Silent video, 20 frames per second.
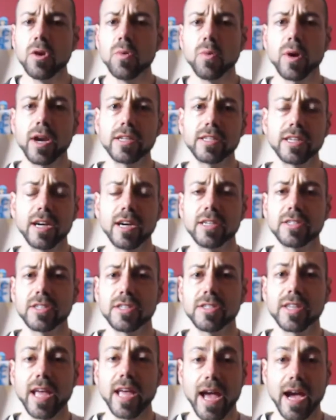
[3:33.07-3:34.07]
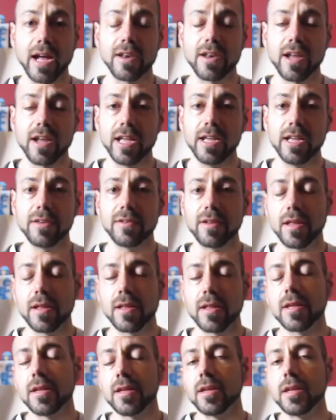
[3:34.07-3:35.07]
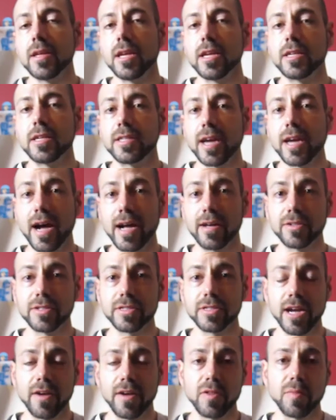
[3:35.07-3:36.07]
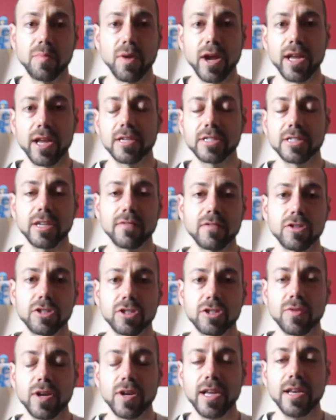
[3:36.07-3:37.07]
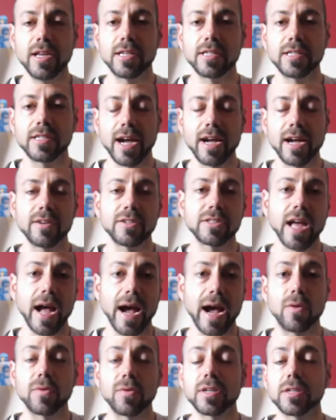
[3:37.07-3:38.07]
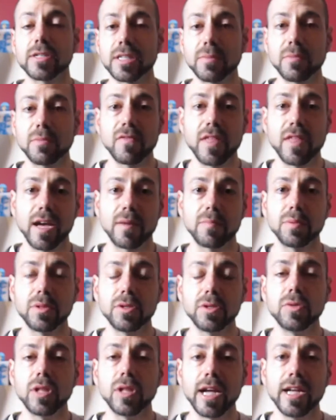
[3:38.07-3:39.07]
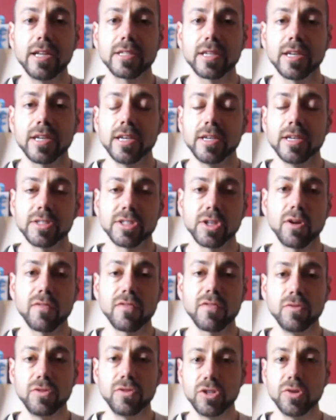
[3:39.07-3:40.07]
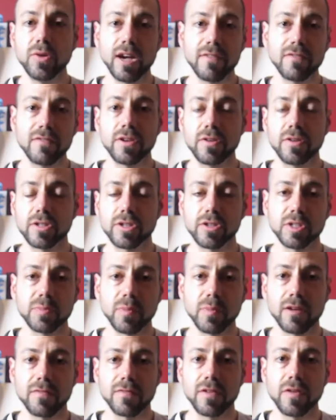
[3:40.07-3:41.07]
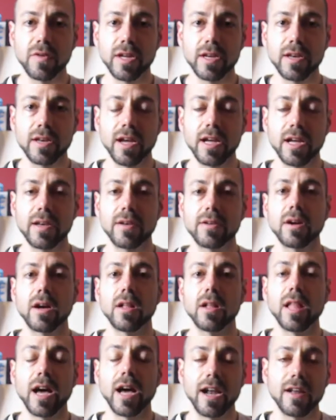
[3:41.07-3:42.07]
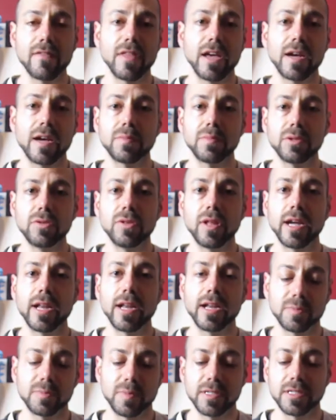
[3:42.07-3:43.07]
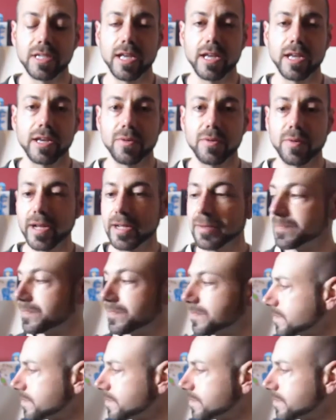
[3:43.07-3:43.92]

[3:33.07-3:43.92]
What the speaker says: What it does is at night, it dials down the brightness of your screen. It dials out some of that blue light. So if you do have to use your smartphone at night, a lot of that blue light has been taken away.